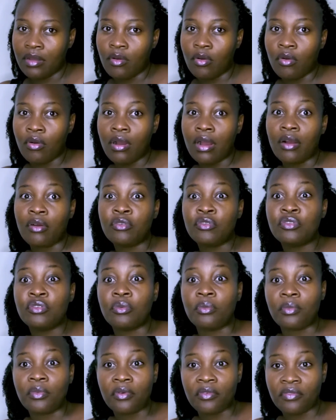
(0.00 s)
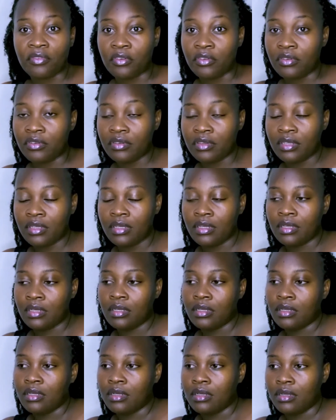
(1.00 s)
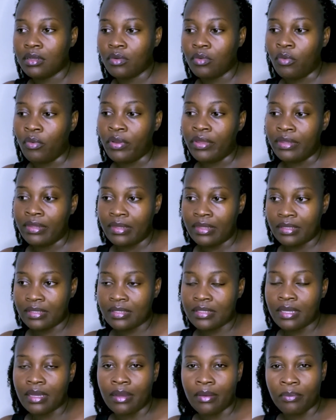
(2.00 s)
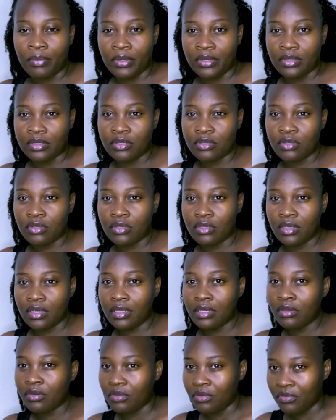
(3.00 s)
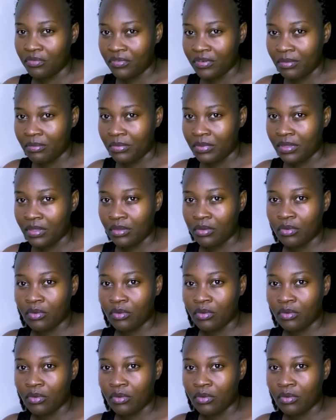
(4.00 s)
or how to move on when this happens in your family,